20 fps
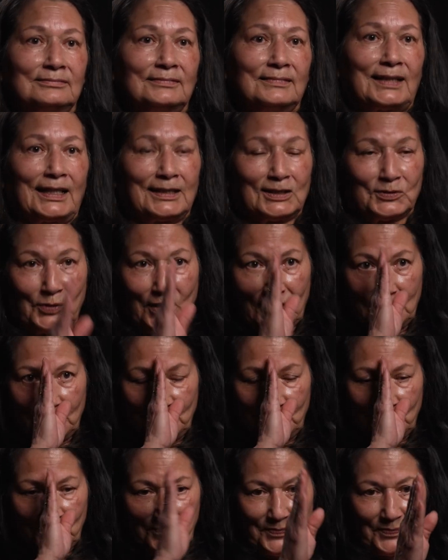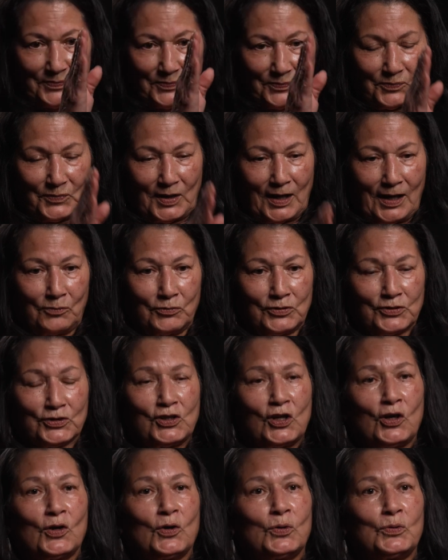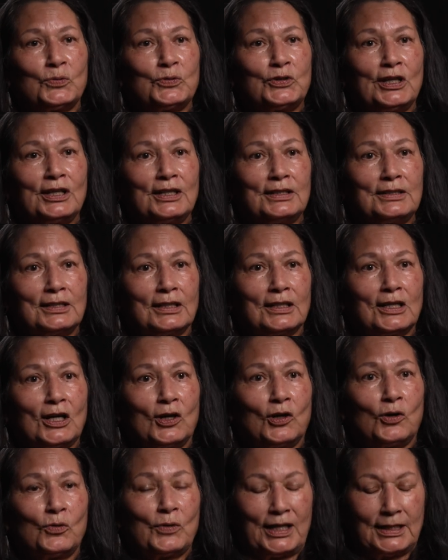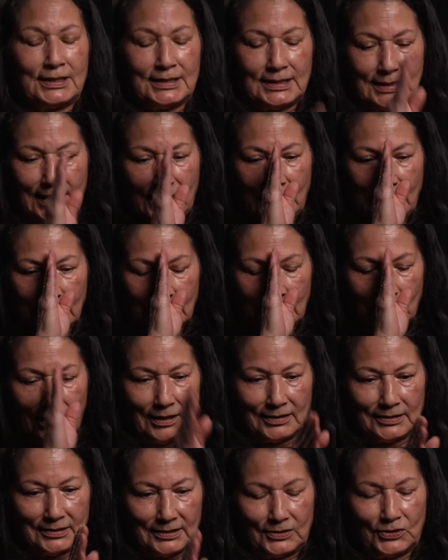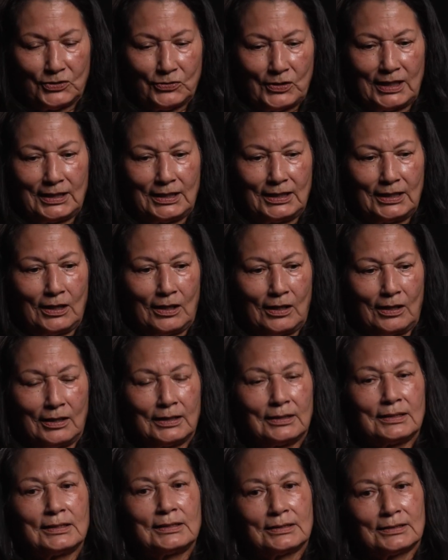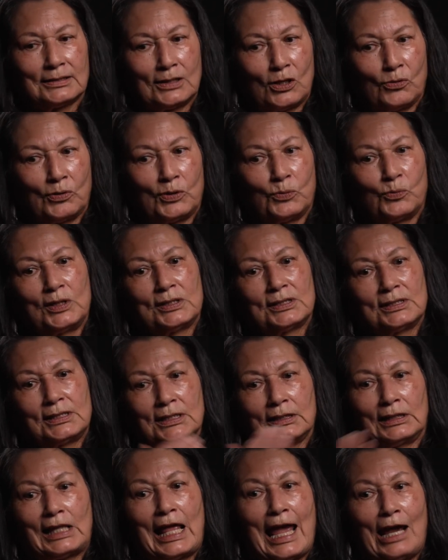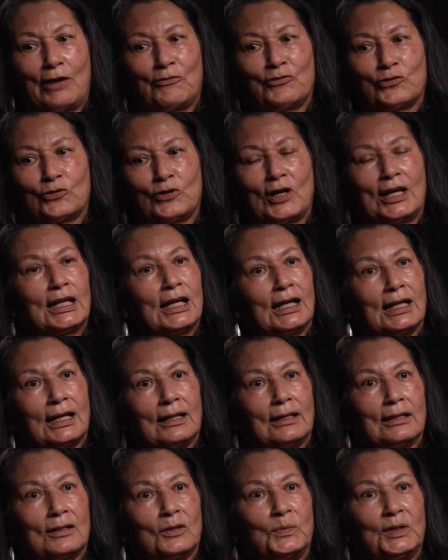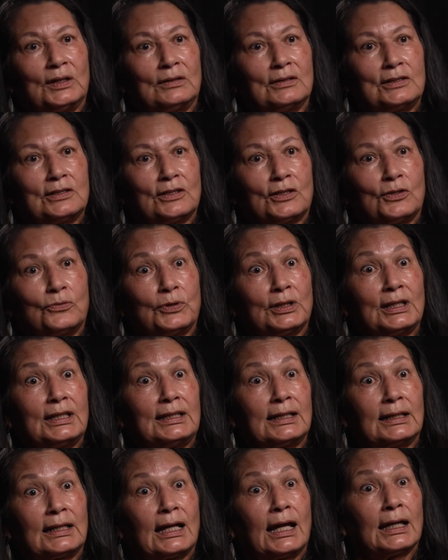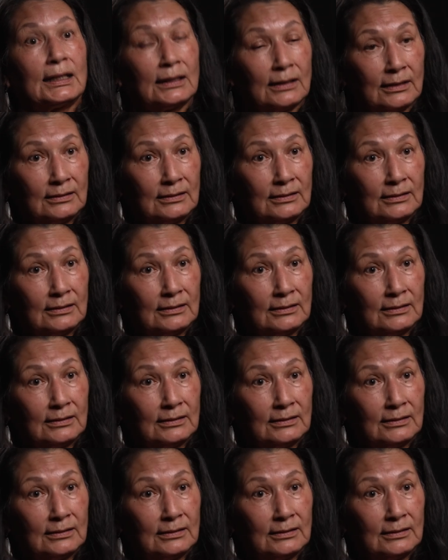that's what I was told to go and stay concentrated on. And so it wasn't until after I got out of the military really that I